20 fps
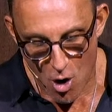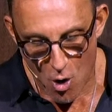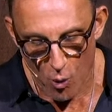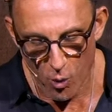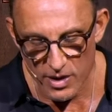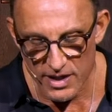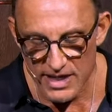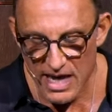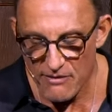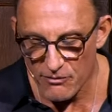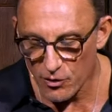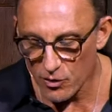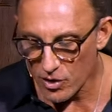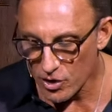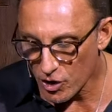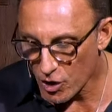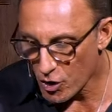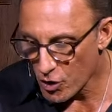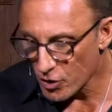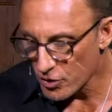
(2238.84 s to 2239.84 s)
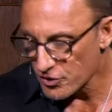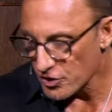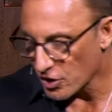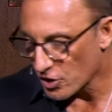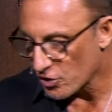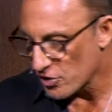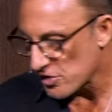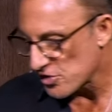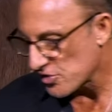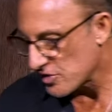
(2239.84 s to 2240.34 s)
Would it ever occur to
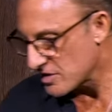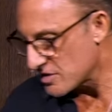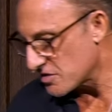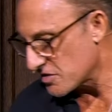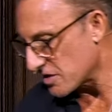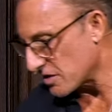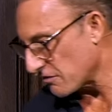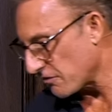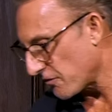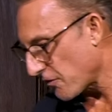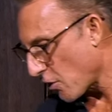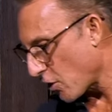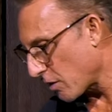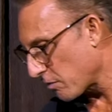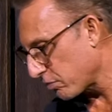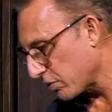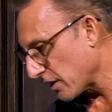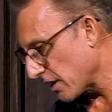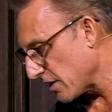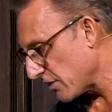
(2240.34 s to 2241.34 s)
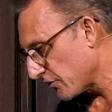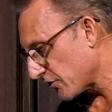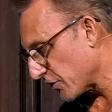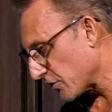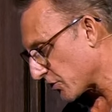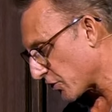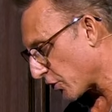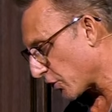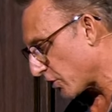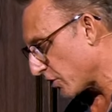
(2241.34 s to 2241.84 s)
Christians in a far place to
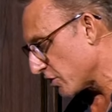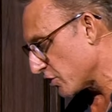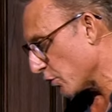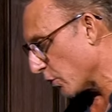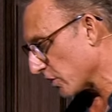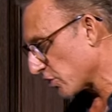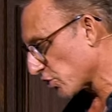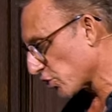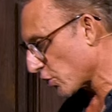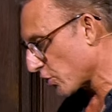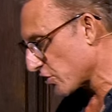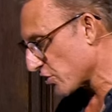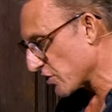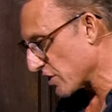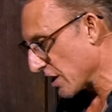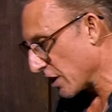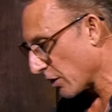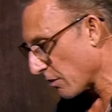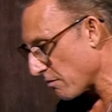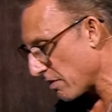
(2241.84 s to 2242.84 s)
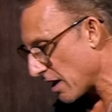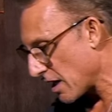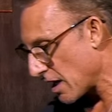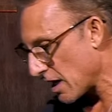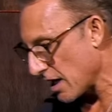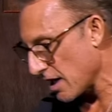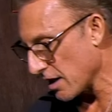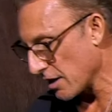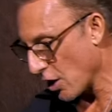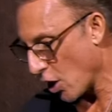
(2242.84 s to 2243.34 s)
turn to a church
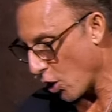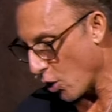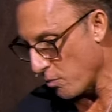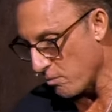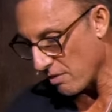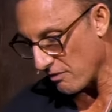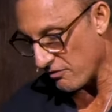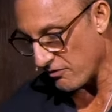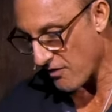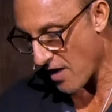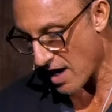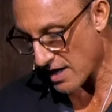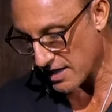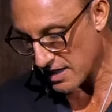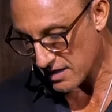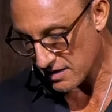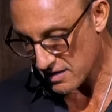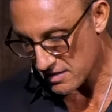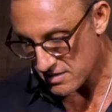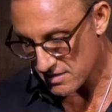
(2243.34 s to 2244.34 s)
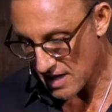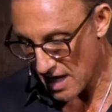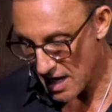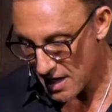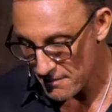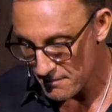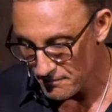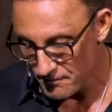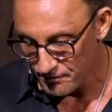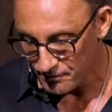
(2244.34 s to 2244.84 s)
nearby in hope of finding the
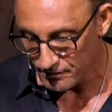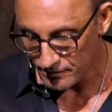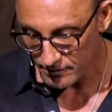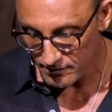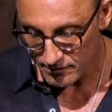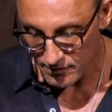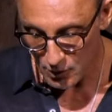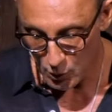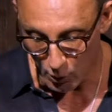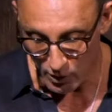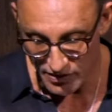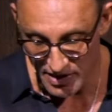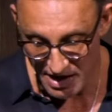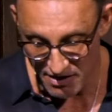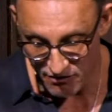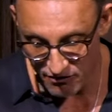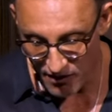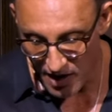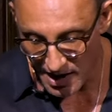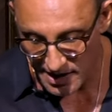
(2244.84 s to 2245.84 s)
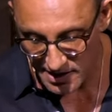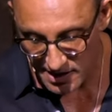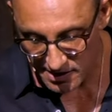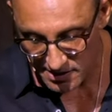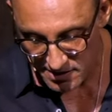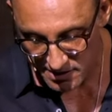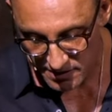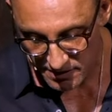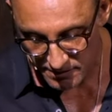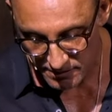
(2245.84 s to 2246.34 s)
same? Would they find
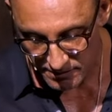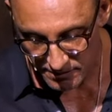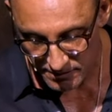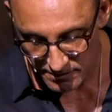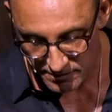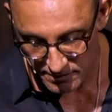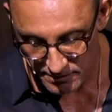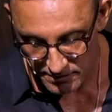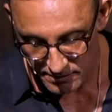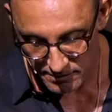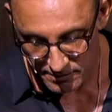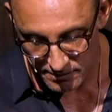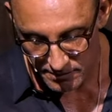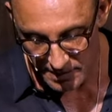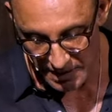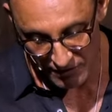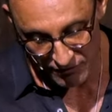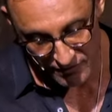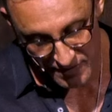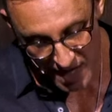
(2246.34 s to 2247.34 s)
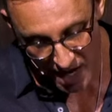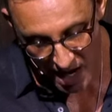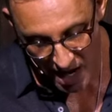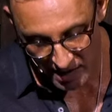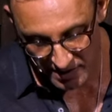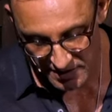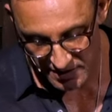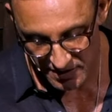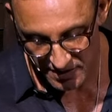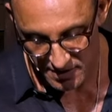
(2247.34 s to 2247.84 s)
it? If
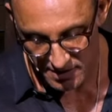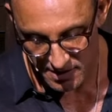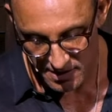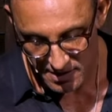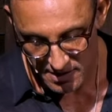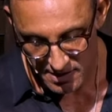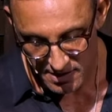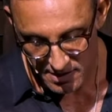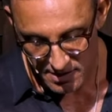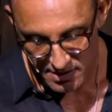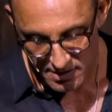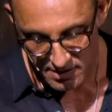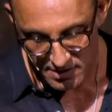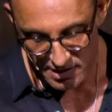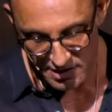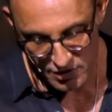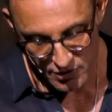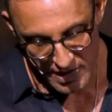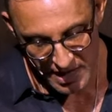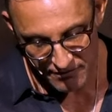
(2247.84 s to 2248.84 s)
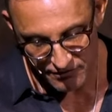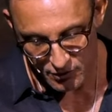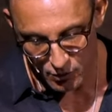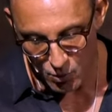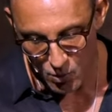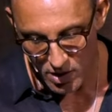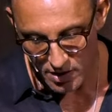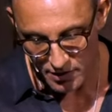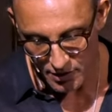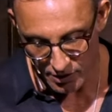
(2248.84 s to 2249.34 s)
not, then you have to
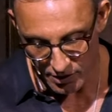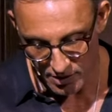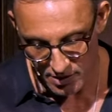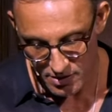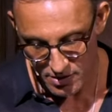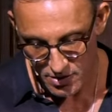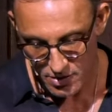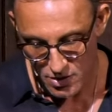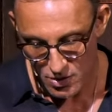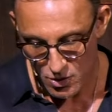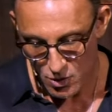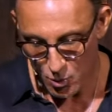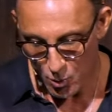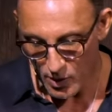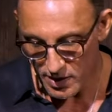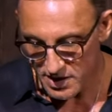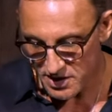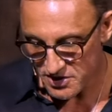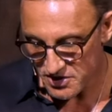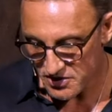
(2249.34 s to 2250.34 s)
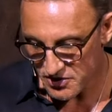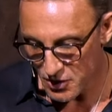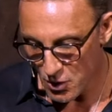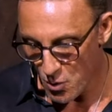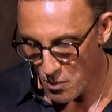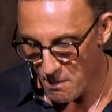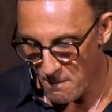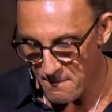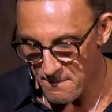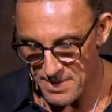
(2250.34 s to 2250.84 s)
wonder what is so
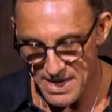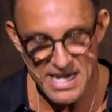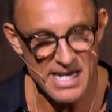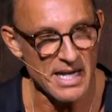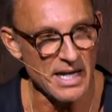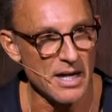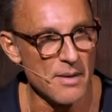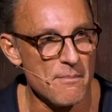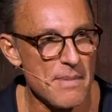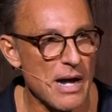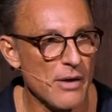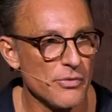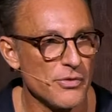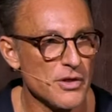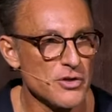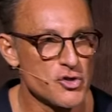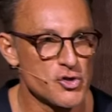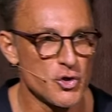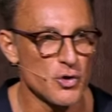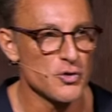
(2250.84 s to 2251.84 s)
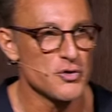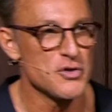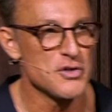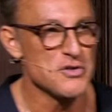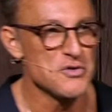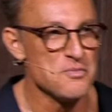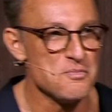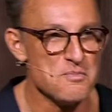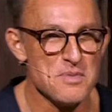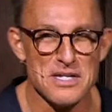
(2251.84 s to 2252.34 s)
big about the
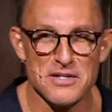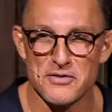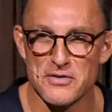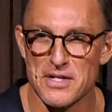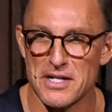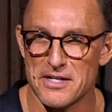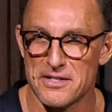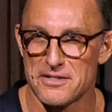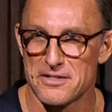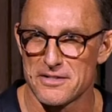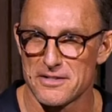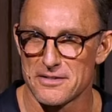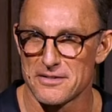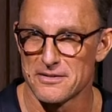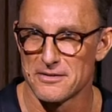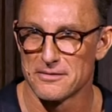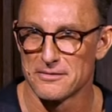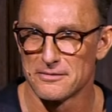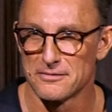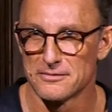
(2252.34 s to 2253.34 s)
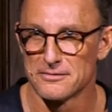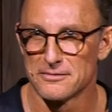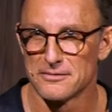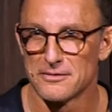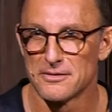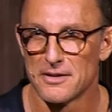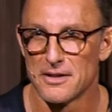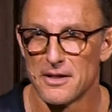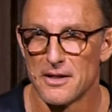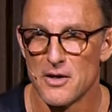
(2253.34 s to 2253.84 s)
church's business?
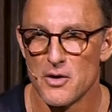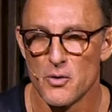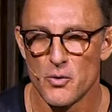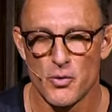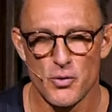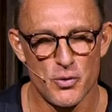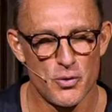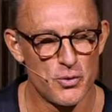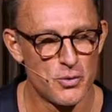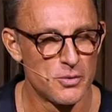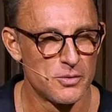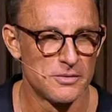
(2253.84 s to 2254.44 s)
Whew.